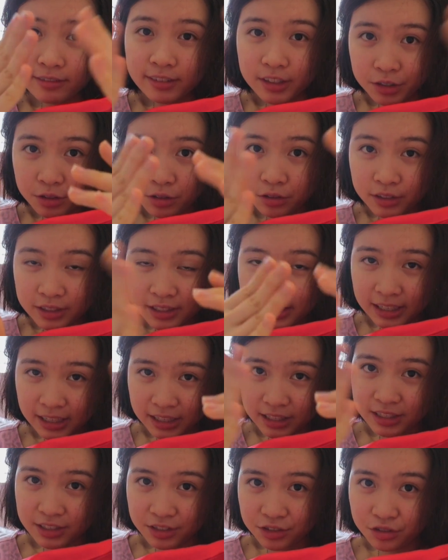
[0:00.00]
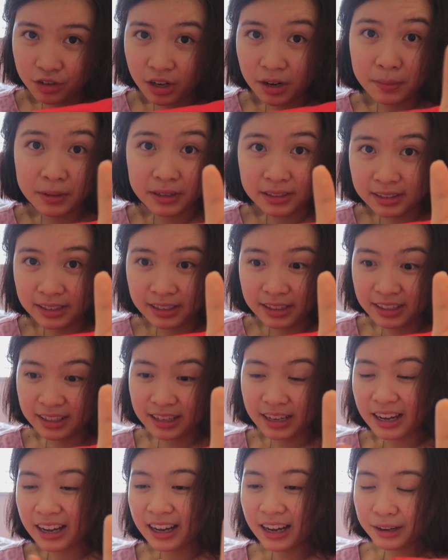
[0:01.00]
the door is like the drama thing,
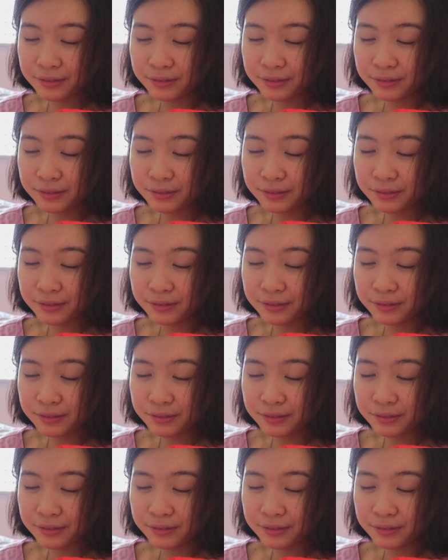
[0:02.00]
yeah.